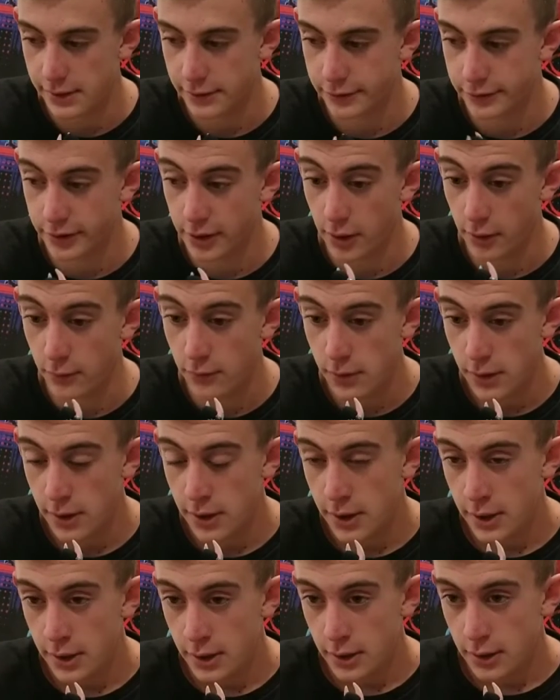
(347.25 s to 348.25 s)
So
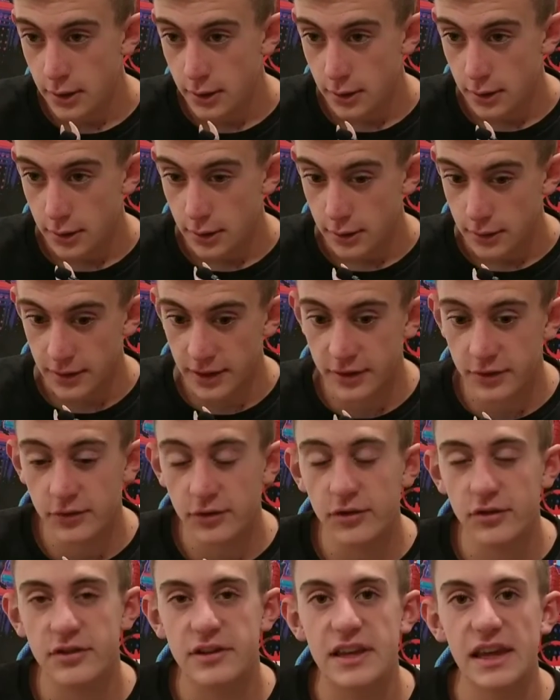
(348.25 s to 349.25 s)
let's
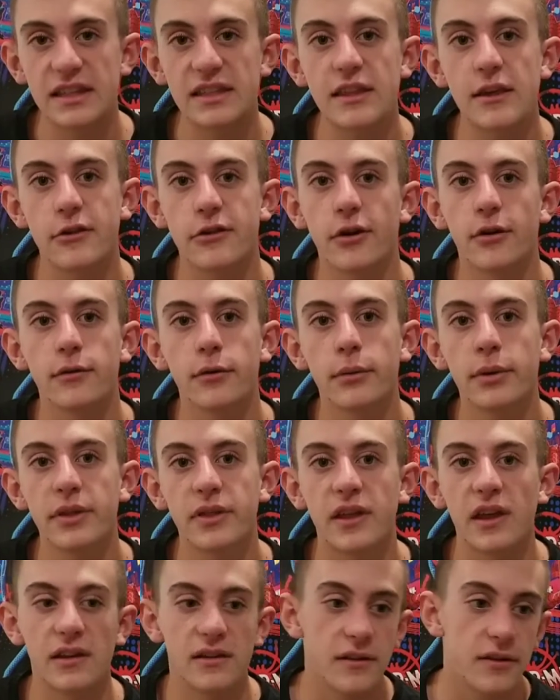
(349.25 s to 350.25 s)
just get this over with.
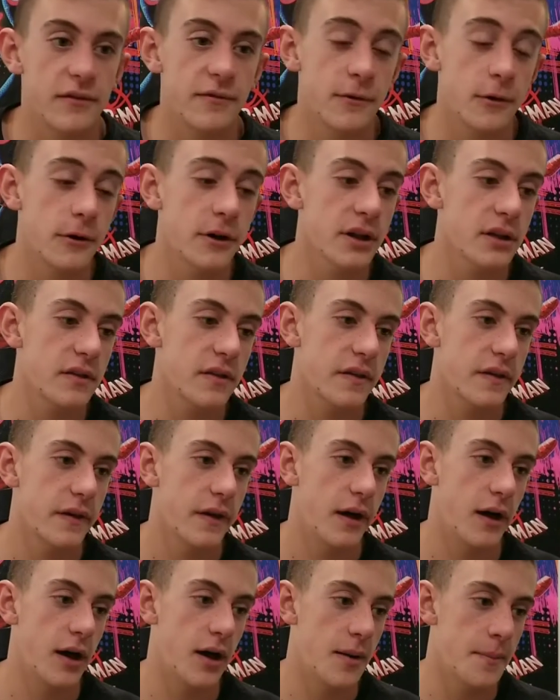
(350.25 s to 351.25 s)
Get to the verdict.
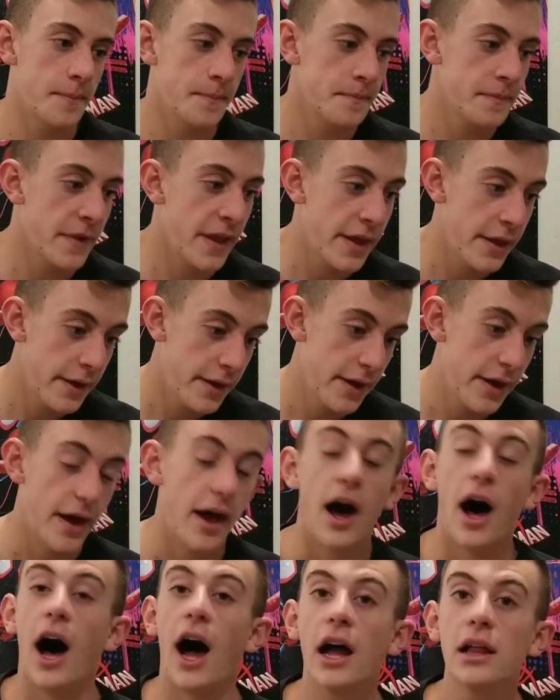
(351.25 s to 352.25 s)

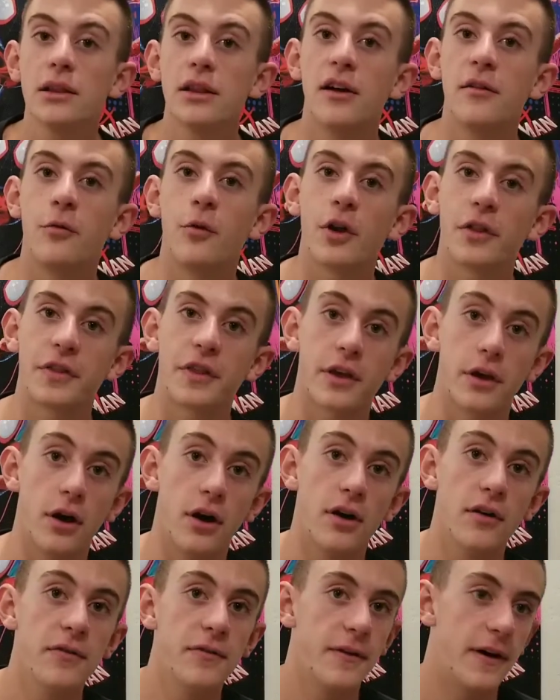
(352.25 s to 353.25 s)
I love What the
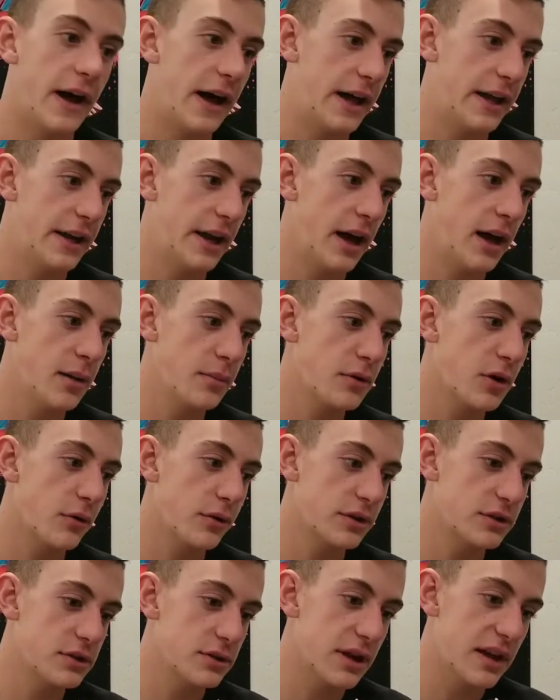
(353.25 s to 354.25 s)
Golf, and I'm
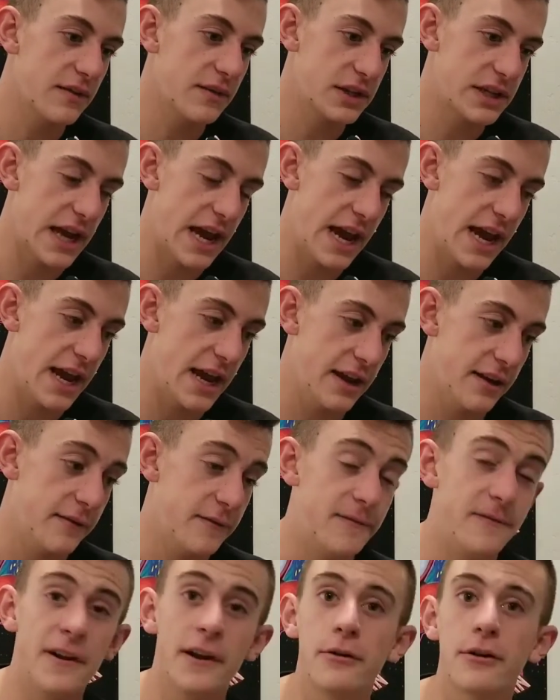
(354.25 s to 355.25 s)
going to give it a
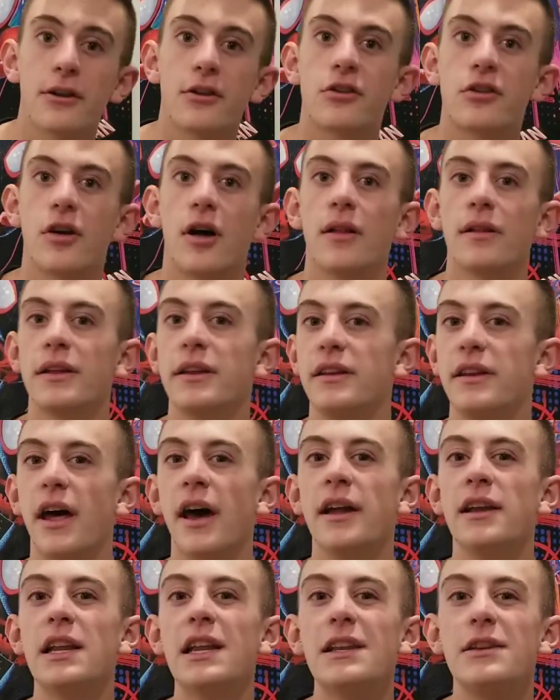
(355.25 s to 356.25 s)
very solid
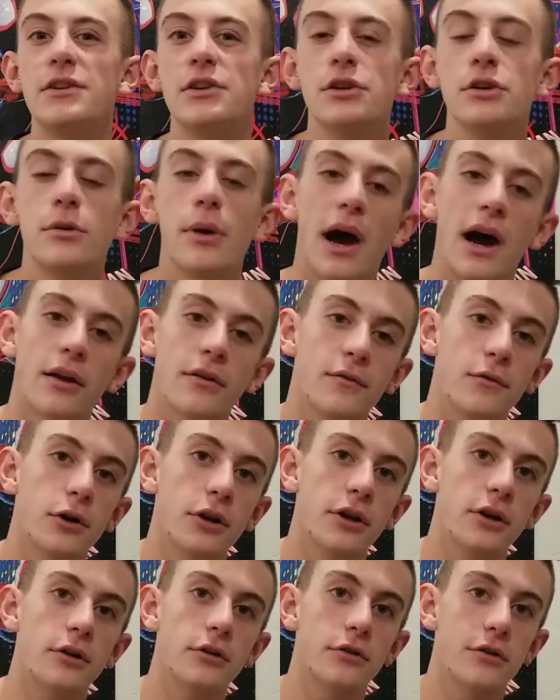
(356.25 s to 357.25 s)
92 out of
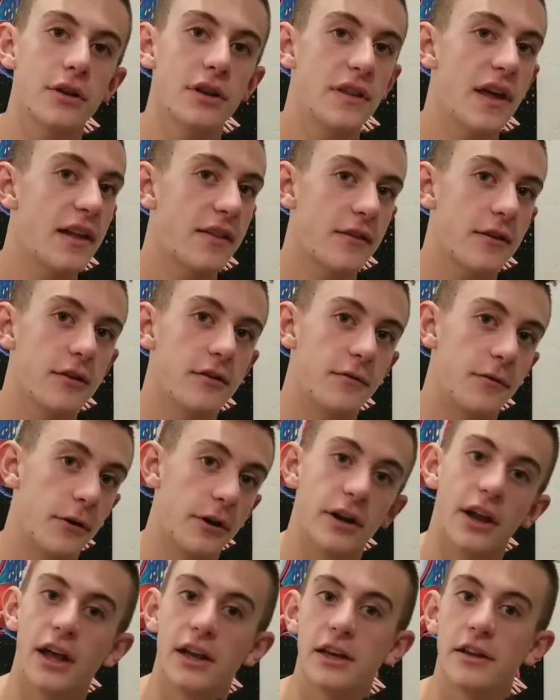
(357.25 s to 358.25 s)
100. That's good for
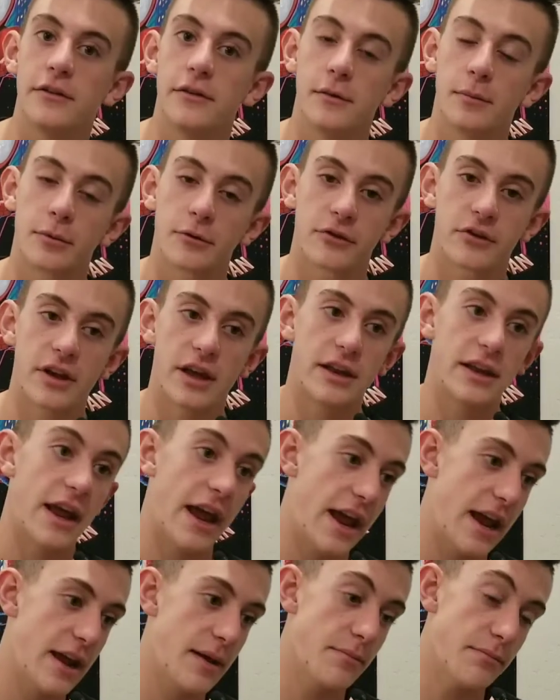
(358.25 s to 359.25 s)
a 92%.
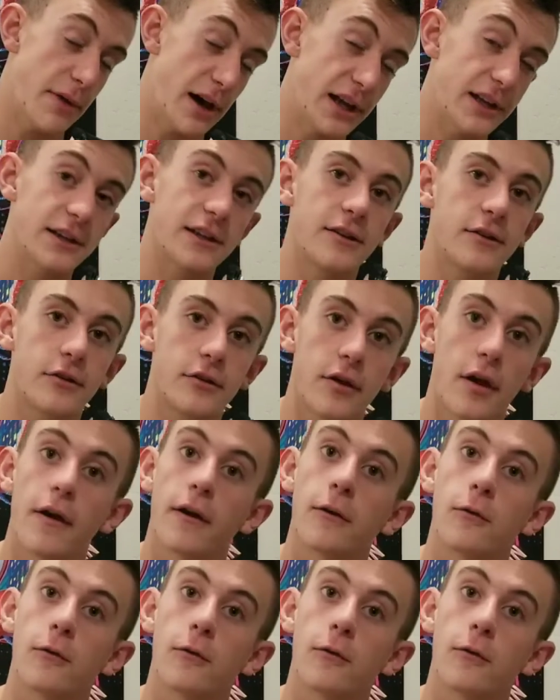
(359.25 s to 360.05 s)
A minus.